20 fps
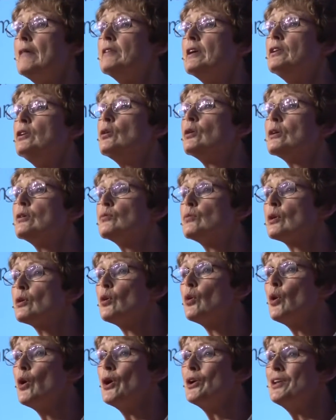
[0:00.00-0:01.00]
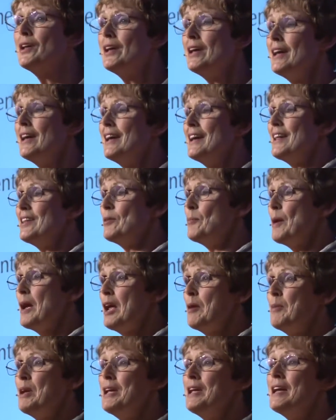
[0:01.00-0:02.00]
and then you can record the
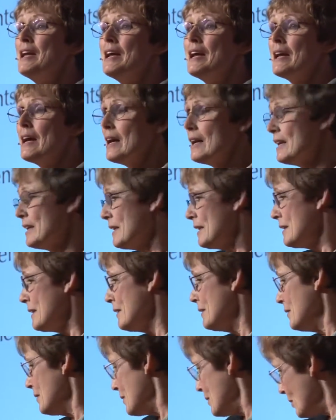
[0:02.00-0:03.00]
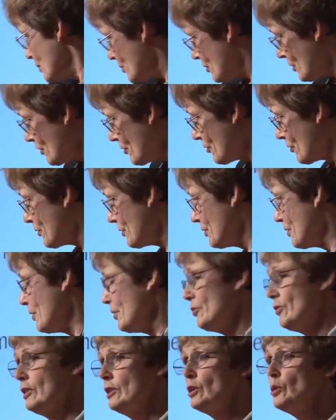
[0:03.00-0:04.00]
baby
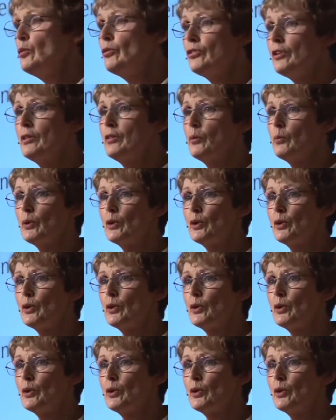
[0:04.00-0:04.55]
just loose in the